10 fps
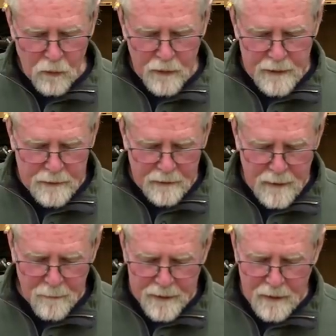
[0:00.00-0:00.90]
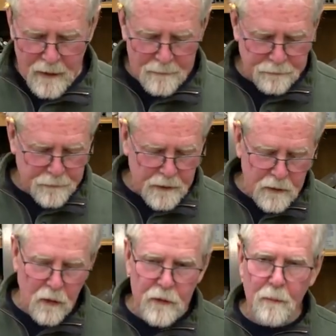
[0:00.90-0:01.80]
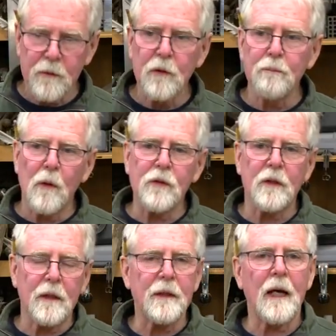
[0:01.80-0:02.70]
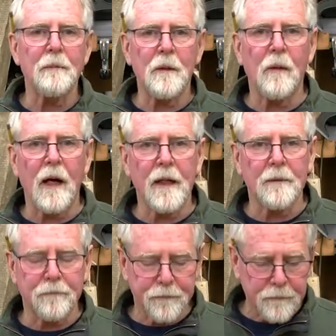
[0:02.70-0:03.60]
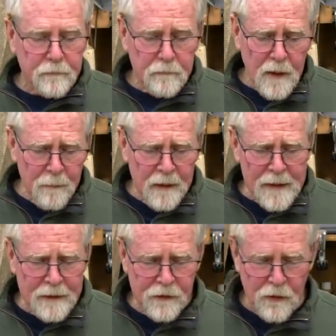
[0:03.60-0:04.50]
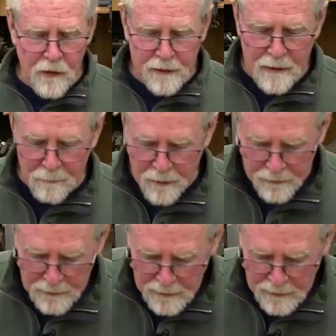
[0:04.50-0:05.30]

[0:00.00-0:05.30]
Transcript: wood at the lumber yard, most of the time you're buying plane sawn lumber.